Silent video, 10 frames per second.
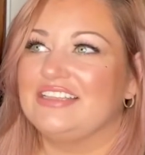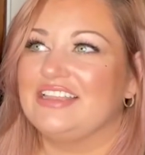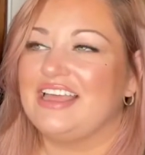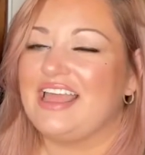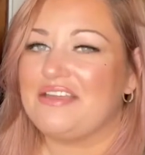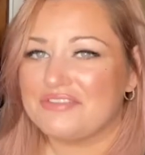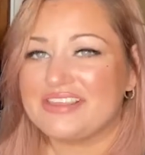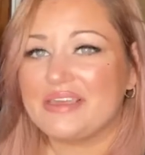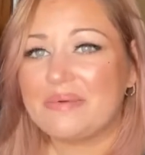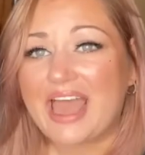
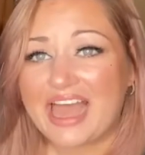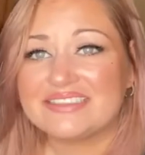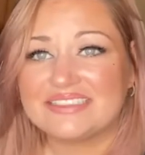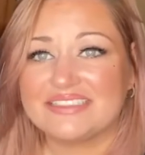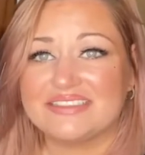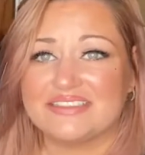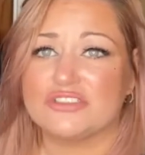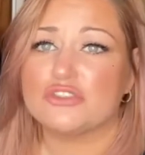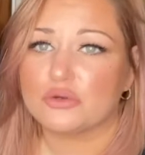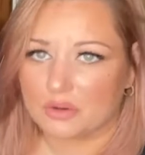everything passes and the
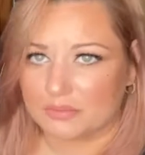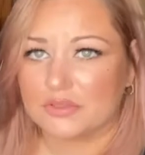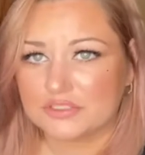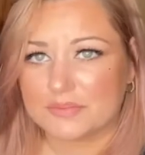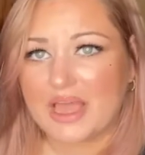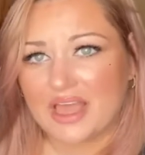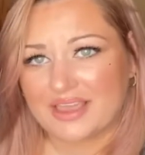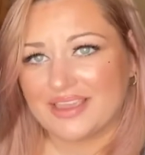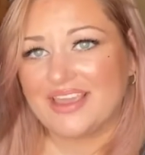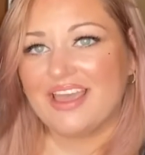storm blows
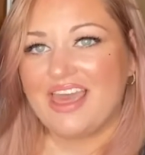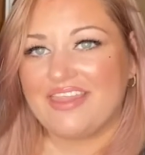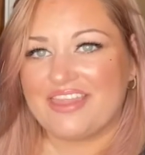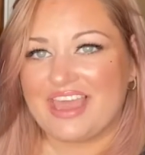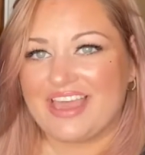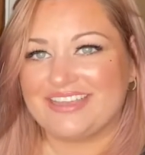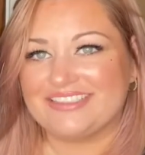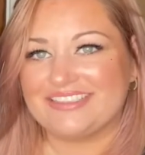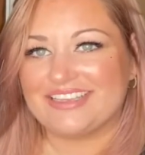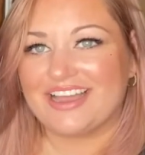by, that
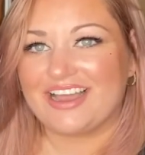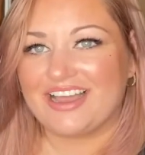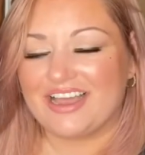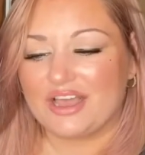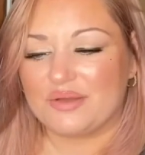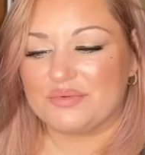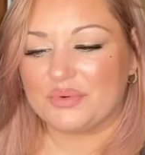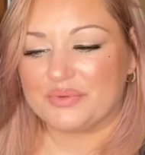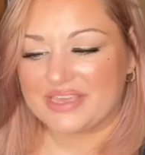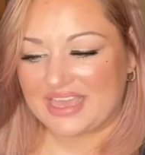
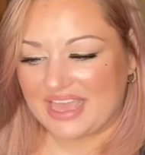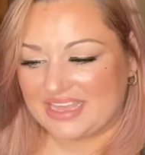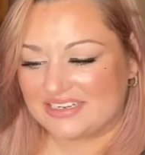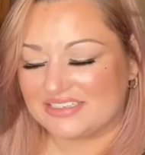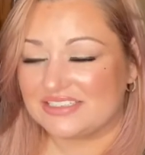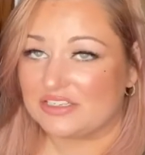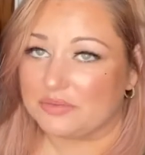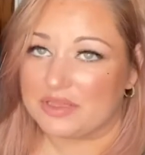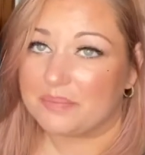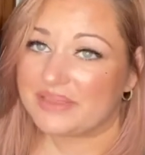we can still
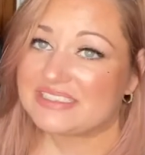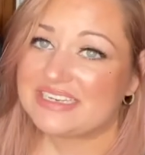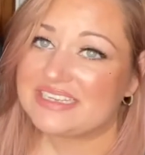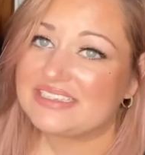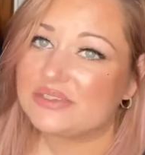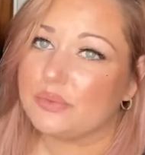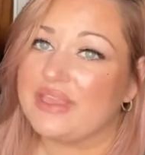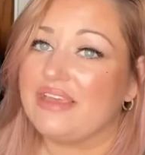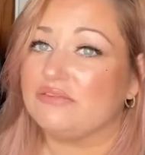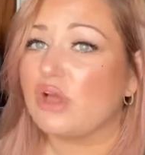be in business. We
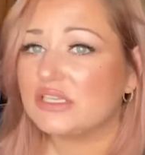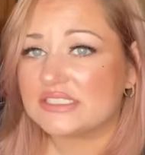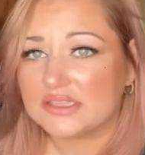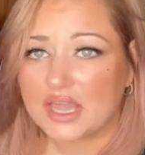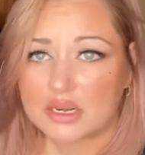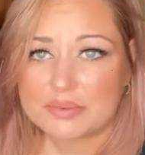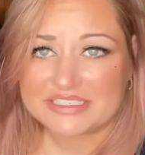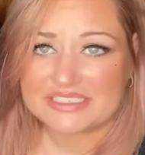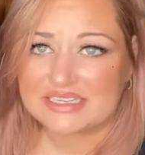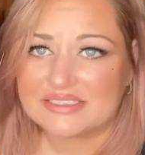have lost a lot of
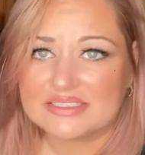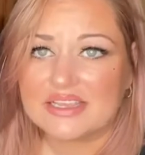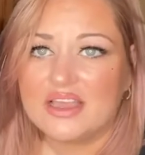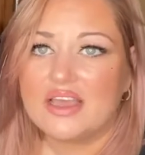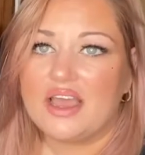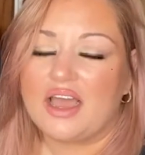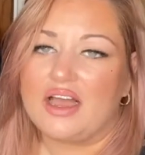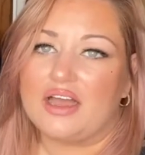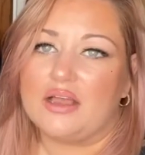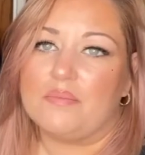business.
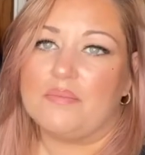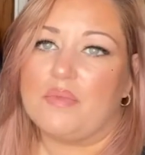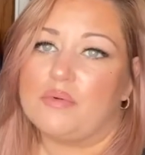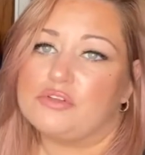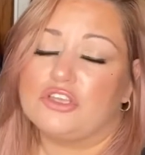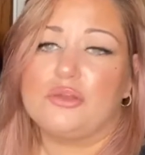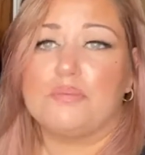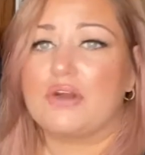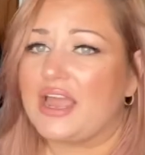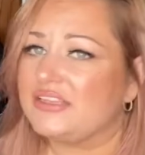
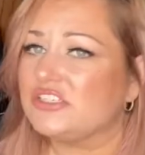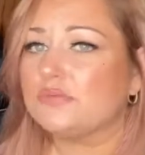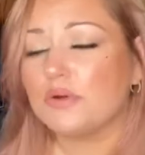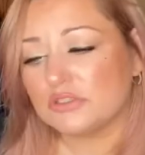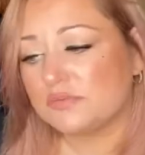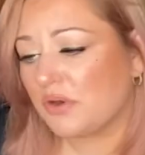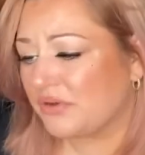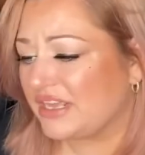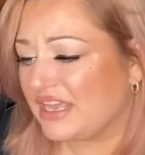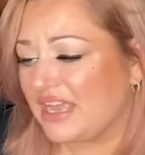Brides are
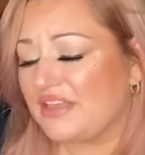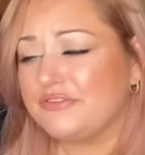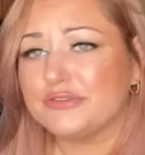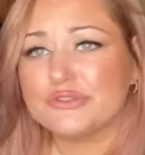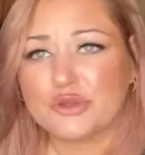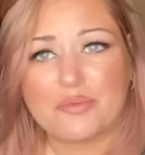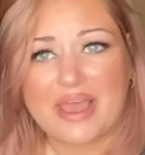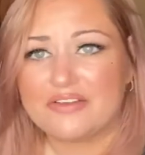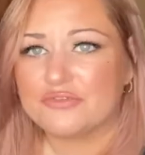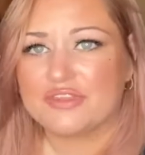postponing. I feel so
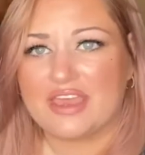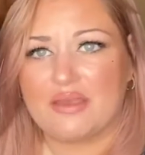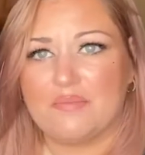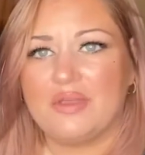bad for them.